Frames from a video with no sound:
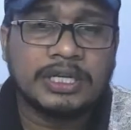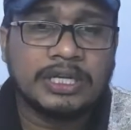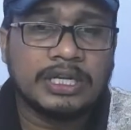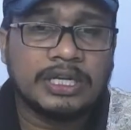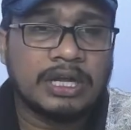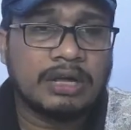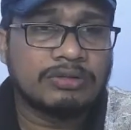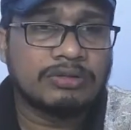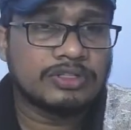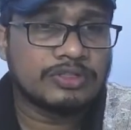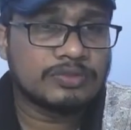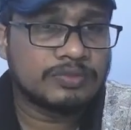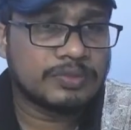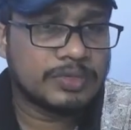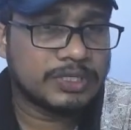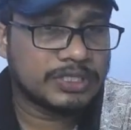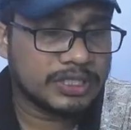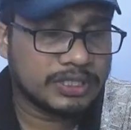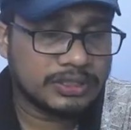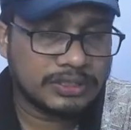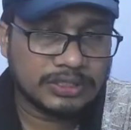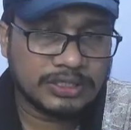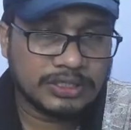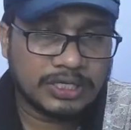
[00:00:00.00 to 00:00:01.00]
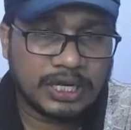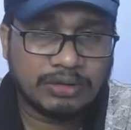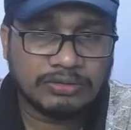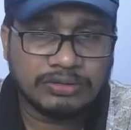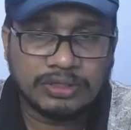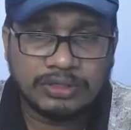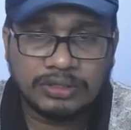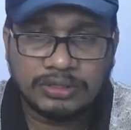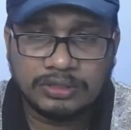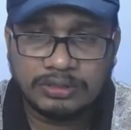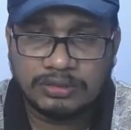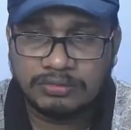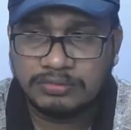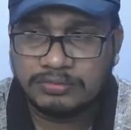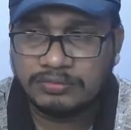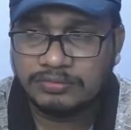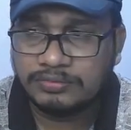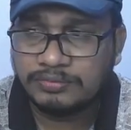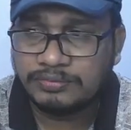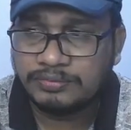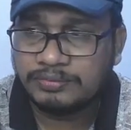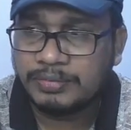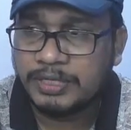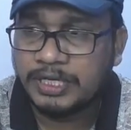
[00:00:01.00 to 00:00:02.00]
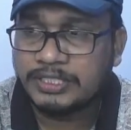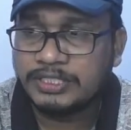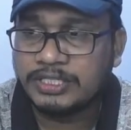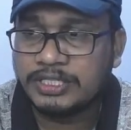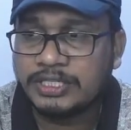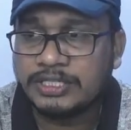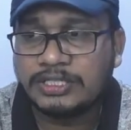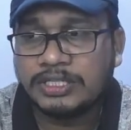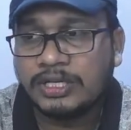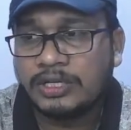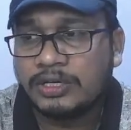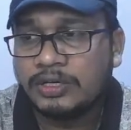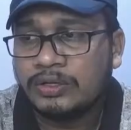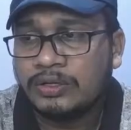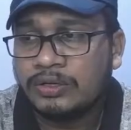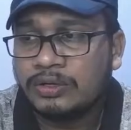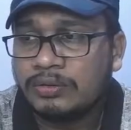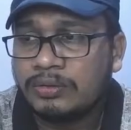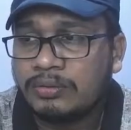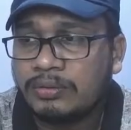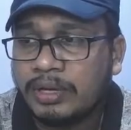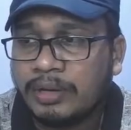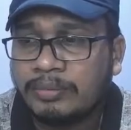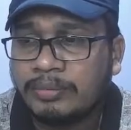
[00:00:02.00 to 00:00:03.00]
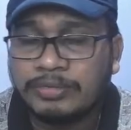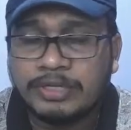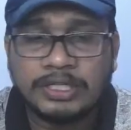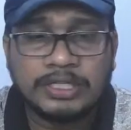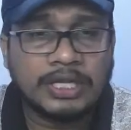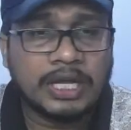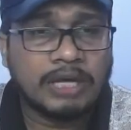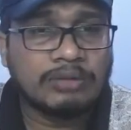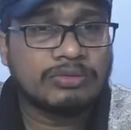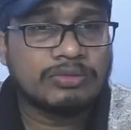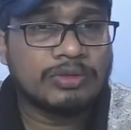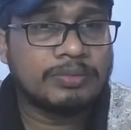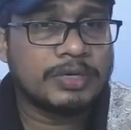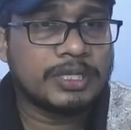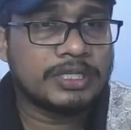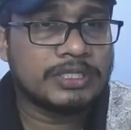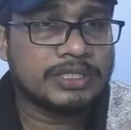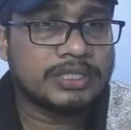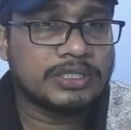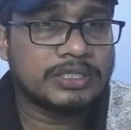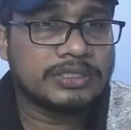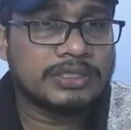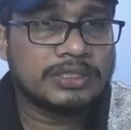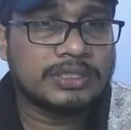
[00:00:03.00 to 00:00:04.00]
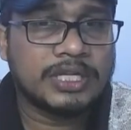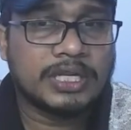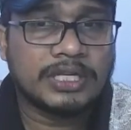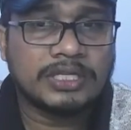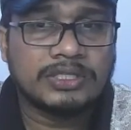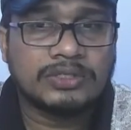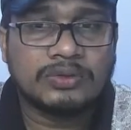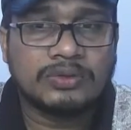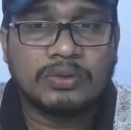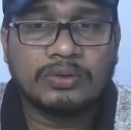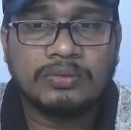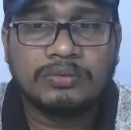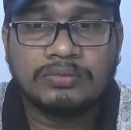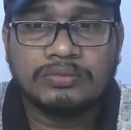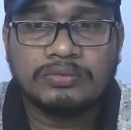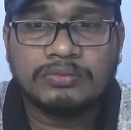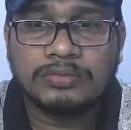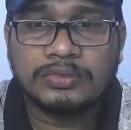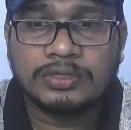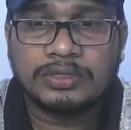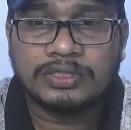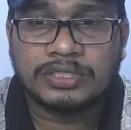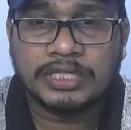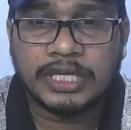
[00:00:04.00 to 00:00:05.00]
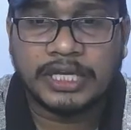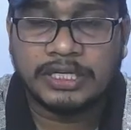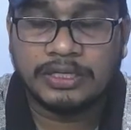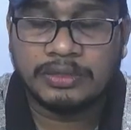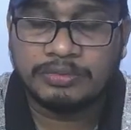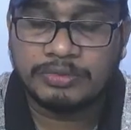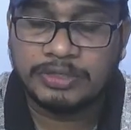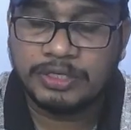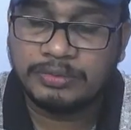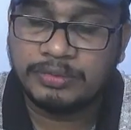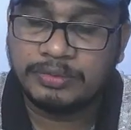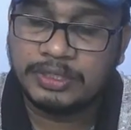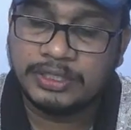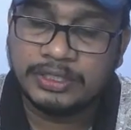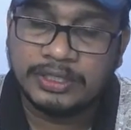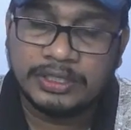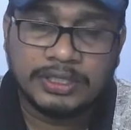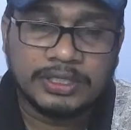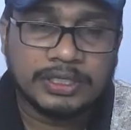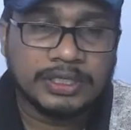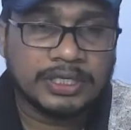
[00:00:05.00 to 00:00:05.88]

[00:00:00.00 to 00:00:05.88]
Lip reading: now the space is, now the place is empty, now the place is, there is no sign of TV.